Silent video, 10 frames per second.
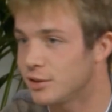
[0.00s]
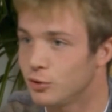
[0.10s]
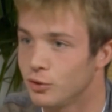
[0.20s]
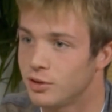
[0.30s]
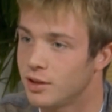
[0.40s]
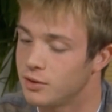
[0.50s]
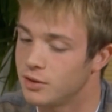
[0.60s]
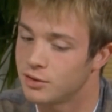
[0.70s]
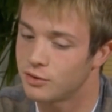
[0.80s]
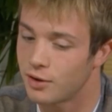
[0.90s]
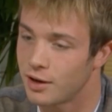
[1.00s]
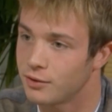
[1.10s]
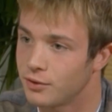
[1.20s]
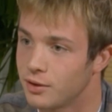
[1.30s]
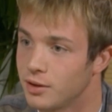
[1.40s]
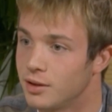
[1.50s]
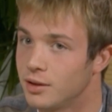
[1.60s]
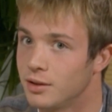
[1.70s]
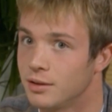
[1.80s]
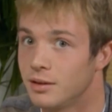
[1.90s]
So you don't have the
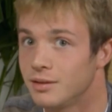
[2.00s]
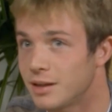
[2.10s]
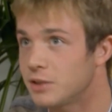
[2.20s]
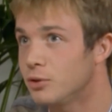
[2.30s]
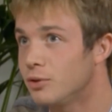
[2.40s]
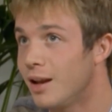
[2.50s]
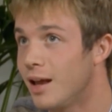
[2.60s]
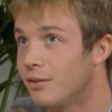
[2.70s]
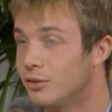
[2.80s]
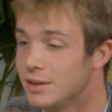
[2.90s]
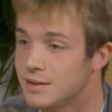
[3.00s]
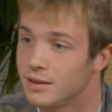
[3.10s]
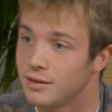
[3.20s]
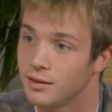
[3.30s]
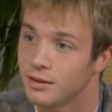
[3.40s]
stressful life of the city.